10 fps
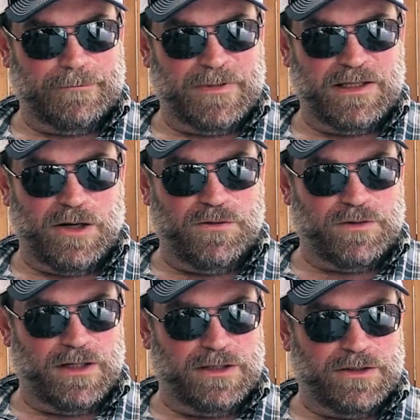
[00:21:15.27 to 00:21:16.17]
And the
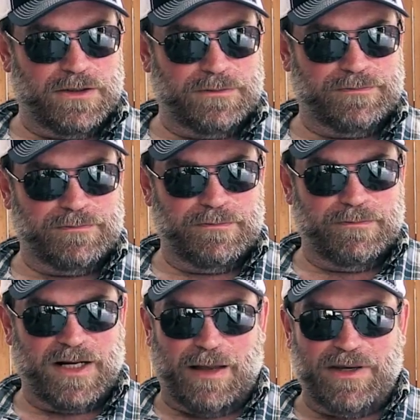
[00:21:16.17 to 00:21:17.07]
over under,
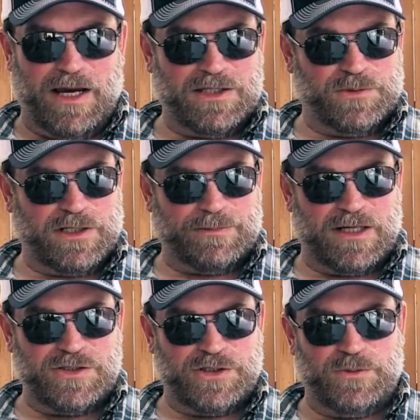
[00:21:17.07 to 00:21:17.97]
man, I'll be honest with you, I'm
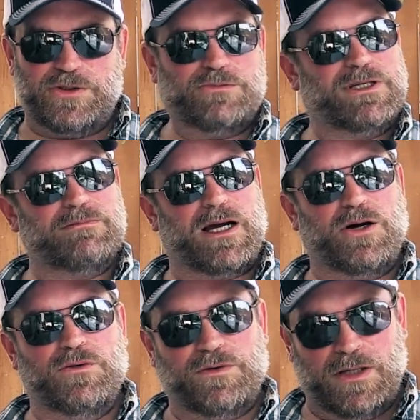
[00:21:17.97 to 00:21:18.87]
not sure what you mean by
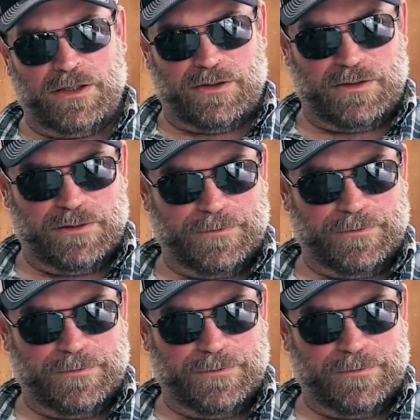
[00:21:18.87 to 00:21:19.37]
over under.